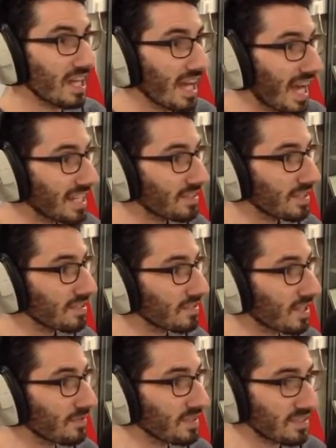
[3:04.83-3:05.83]
And you think to
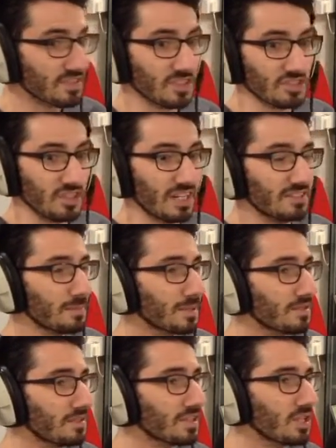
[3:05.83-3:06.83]
yourself, this isn't crazy because
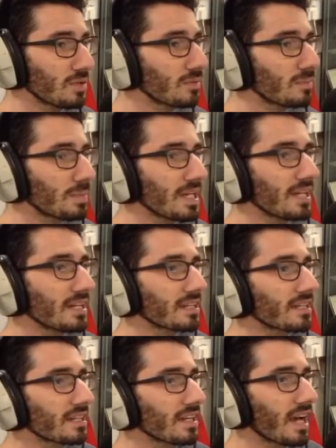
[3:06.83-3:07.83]
he's a human being.
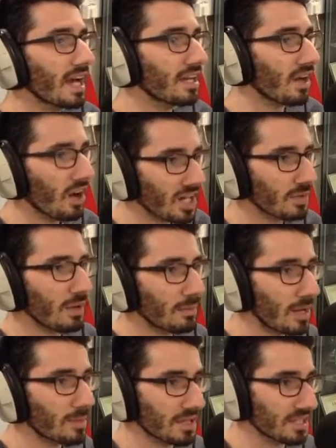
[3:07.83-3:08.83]
And I know where my
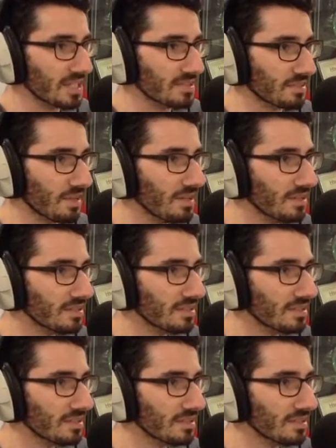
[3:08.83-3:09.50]
bloody ears are.